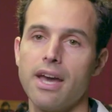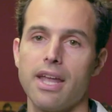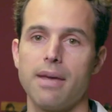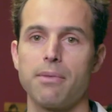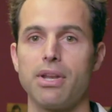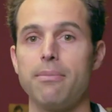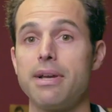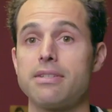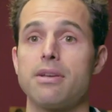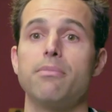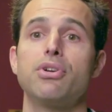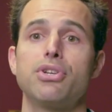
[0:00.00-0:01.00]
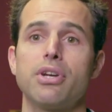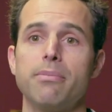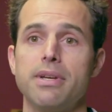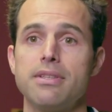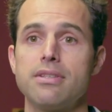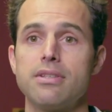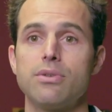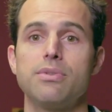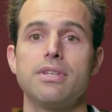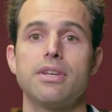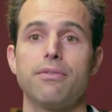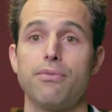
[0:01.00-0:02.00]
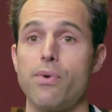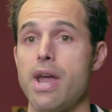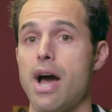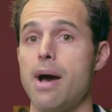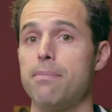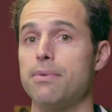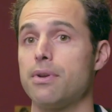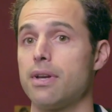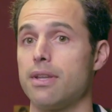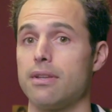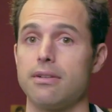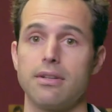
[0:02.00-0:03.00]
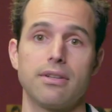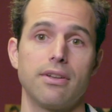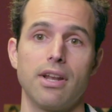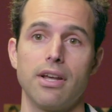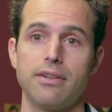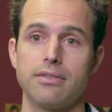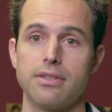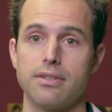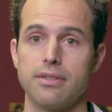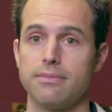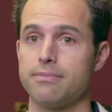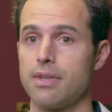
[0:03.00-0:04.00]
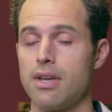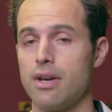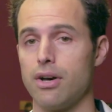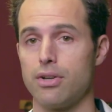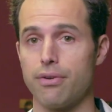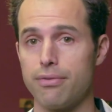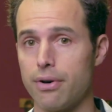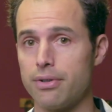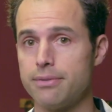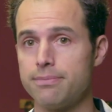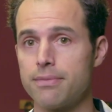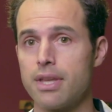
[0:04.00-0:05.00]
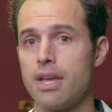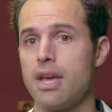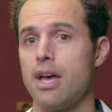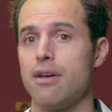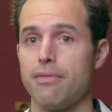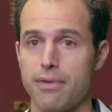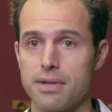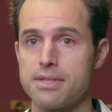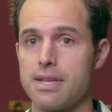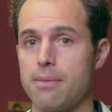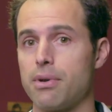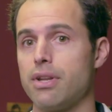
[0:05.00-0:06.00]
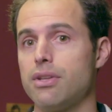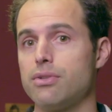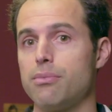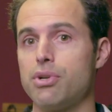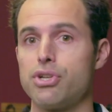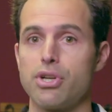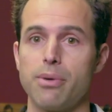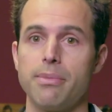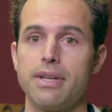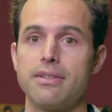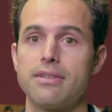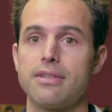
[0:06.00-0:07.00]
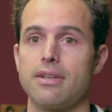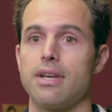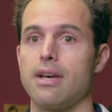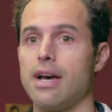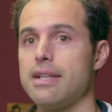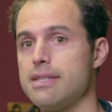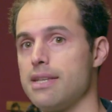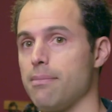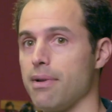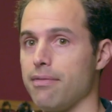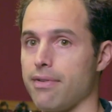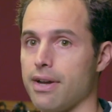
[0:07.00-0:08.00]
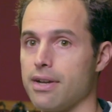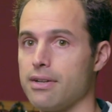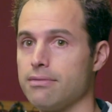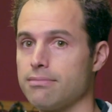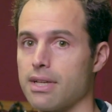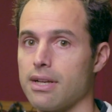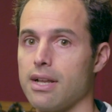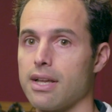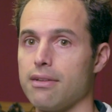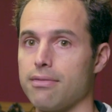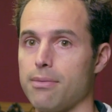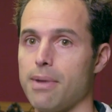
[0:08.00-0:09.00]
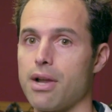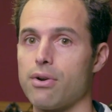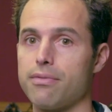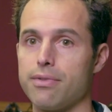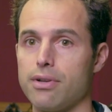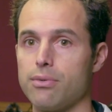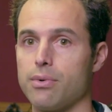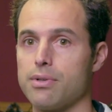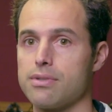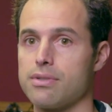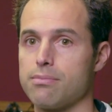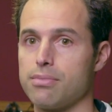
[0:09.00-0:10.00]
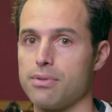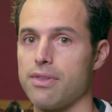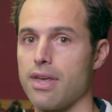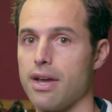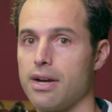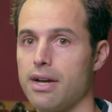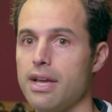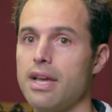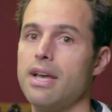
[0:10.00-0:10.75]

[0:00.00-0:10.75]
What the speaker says: And I'm gonna make some measurements using a free app you can all download, on your phone. First, I'm gonna do a measurement at the amplifier, kind of like if a microphone was put there.